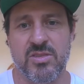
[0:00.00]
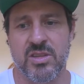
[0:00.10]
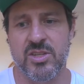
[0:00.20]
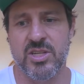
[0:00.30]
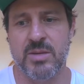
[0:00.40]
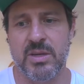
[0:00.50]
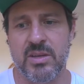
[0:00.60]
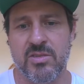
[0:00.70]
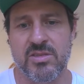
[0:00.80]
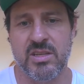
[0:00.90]
So the
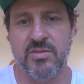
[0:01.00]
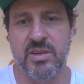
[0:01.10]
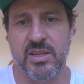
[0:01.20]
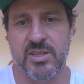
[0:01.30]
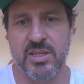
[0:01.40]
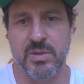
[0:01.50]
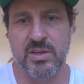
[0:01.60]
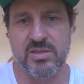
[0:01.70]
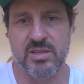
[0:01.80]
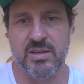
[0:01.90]
GPUs, the NVIDIA
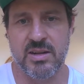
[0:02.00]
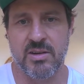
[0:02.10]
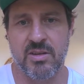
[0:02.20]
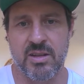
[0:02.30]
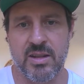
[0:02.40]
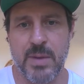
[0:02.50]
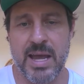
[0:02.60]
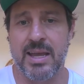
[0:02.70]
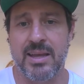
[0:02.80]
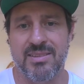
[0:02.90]
GPUs that are on the
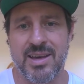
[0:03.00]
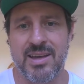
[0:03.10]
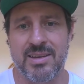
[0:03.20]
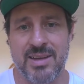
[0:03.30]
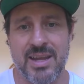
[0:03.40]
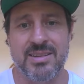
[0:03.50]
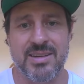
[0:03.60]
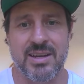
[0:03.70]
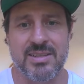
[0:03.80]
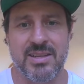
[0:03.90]
back end of that in
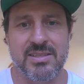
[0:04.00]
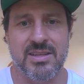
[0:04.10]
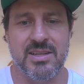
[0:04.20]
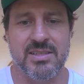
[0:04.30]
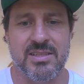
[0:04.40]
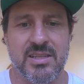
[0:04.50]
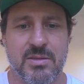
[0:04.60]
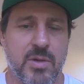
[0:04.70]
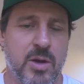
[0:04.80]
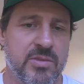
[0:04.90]
data centers that exist at
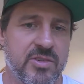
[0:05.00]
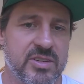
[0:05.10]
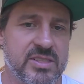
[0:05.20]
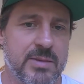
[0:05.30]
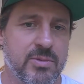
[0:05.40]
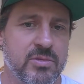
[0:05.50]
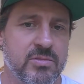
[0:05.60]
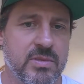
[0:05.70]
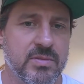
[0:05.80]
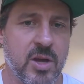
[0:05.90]
the moment, for example,
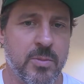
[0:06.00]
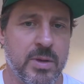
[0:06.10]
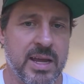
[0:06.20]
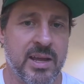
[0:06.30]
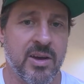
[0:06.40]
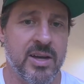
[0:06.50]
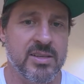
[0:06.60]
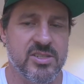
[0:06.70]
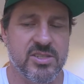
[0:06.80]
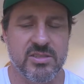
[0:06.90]

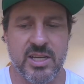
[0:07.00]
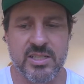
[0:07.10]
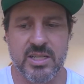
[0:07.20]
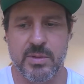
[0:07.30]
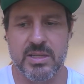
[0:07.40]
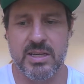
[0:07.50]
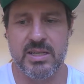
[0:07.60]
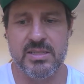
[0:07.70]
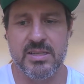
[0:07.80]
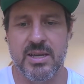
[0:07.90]
OpenAI's,
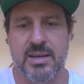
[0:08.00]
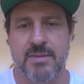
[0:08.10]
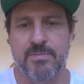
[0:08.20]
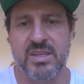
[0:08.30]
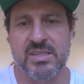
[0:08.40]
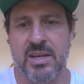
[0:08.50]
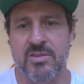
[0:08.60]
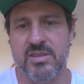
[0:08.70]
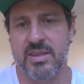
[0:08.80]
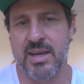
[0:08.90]
ChatGPT's, there's
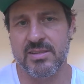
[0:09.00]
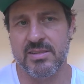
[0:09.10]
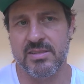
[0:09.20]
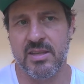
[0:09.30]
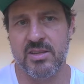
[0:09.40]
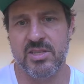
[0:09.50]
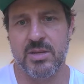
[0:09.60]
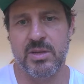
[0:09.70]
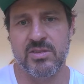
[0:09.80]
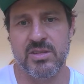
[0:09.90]
hundreds of thousands of those
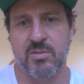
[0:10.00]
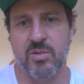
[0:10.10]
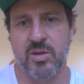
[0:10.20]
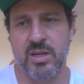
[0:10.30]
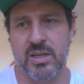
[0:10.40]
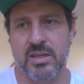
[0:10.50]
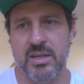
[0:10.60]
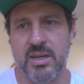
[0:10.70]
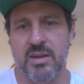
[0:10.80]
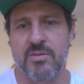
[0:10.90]
GPUs that are working
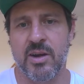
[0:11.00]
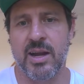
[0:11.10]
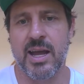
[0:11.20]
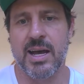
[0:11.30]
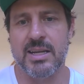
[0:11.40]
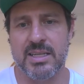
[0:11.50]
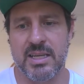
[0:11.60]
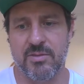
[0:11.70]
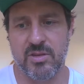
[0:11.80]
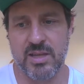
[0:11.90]
very hard to
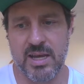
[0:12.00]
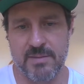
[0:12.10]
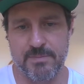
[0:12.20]
give you that